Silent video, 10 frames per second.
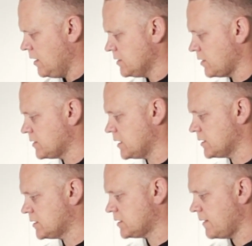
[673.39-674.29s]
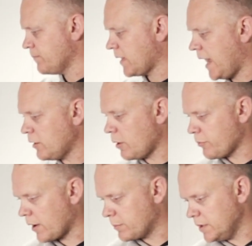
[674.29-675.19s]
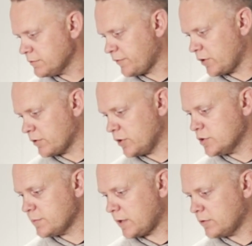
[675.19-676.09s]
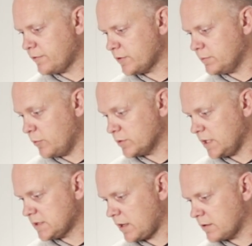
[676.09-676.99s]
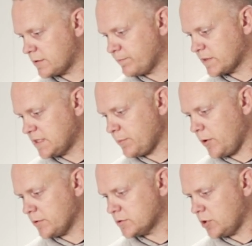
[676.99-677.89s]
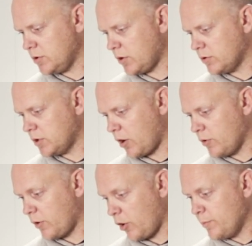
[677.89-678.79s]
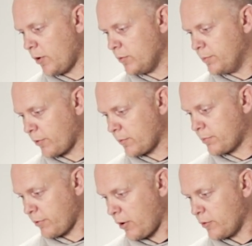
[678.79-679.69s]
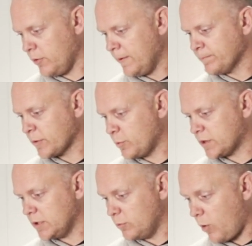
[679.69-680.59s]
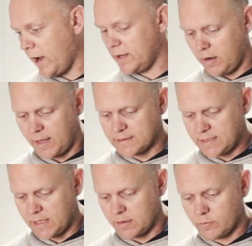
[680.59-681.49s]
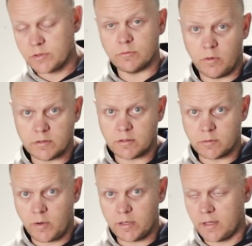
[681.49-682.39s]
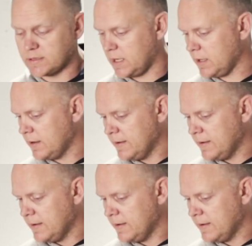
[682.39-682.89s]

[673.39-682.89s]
So it says, how to operate. Please refer to the user manual for more details. Step 1, turn on the Obulb Pro with the white light setting, which it was on the white light setting.